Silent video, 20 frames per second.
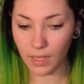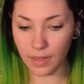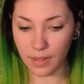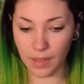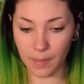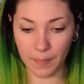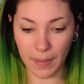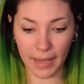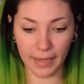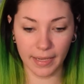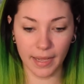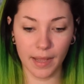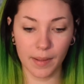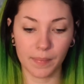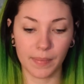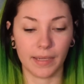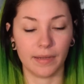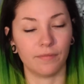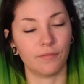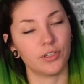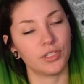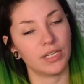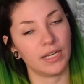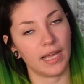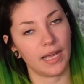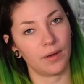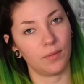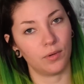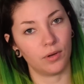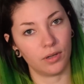the Becca, but for
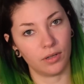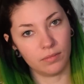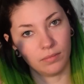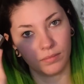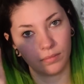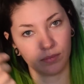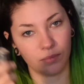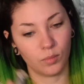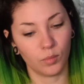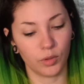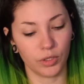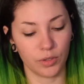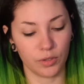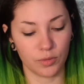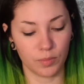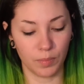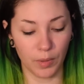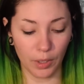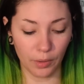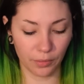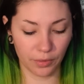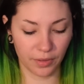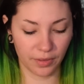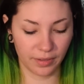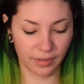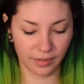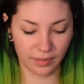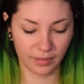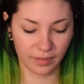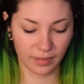today we'll use both.
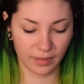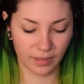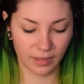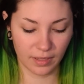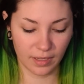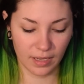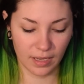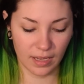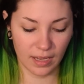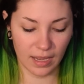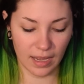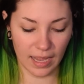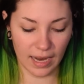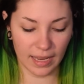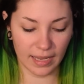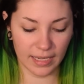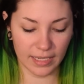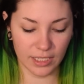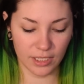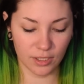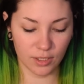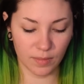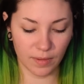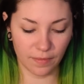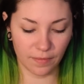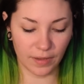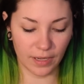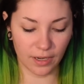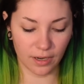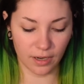And I like to use my
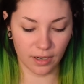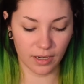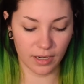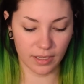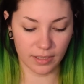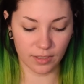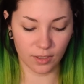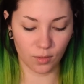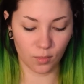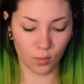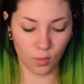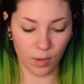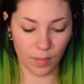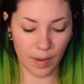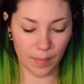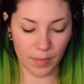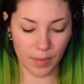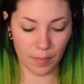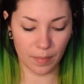finger because it'll warm up the